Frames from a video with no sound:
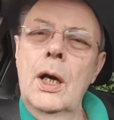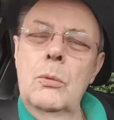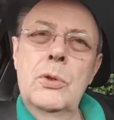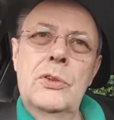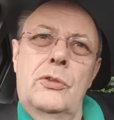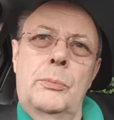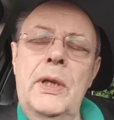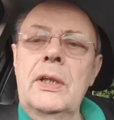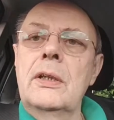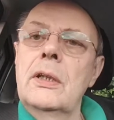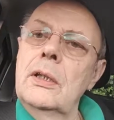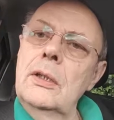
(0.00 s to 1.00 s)
I want to
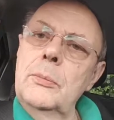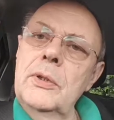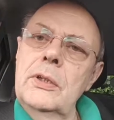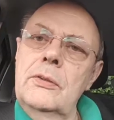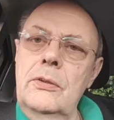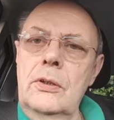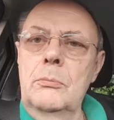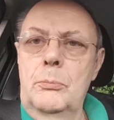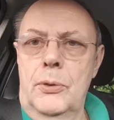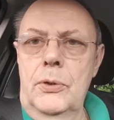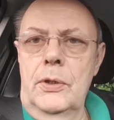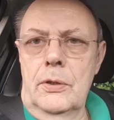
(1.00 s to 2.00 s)
spend a little bit of time
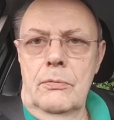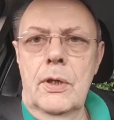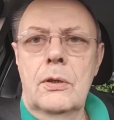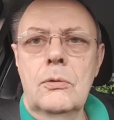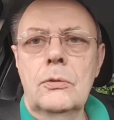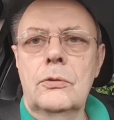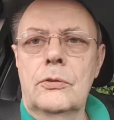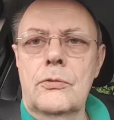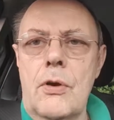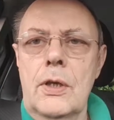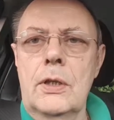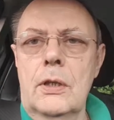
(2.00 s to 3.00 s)
putting the record
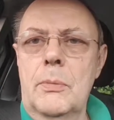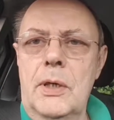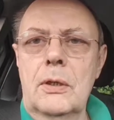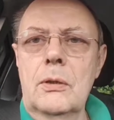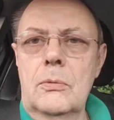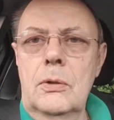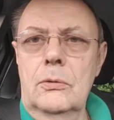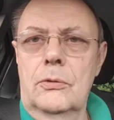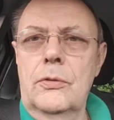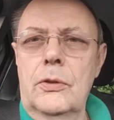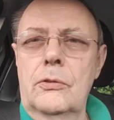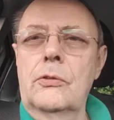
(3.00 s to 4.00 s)
straight about the
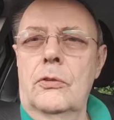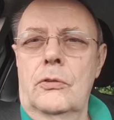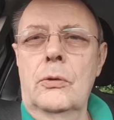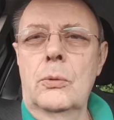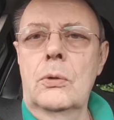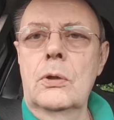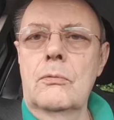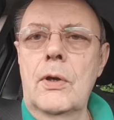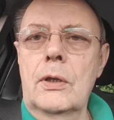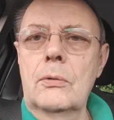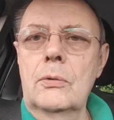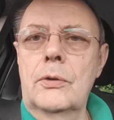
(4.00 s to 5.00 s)
world's fastest talker
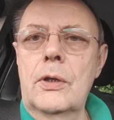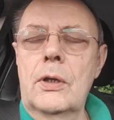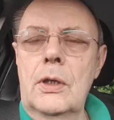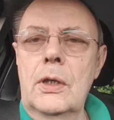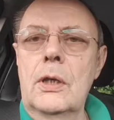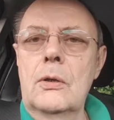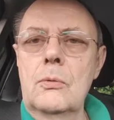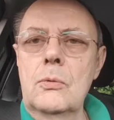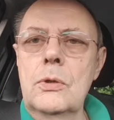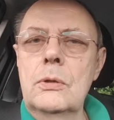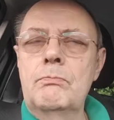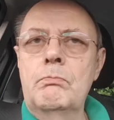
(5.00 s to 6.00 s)
record that I
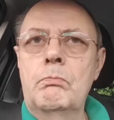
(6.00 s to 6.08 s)
hold.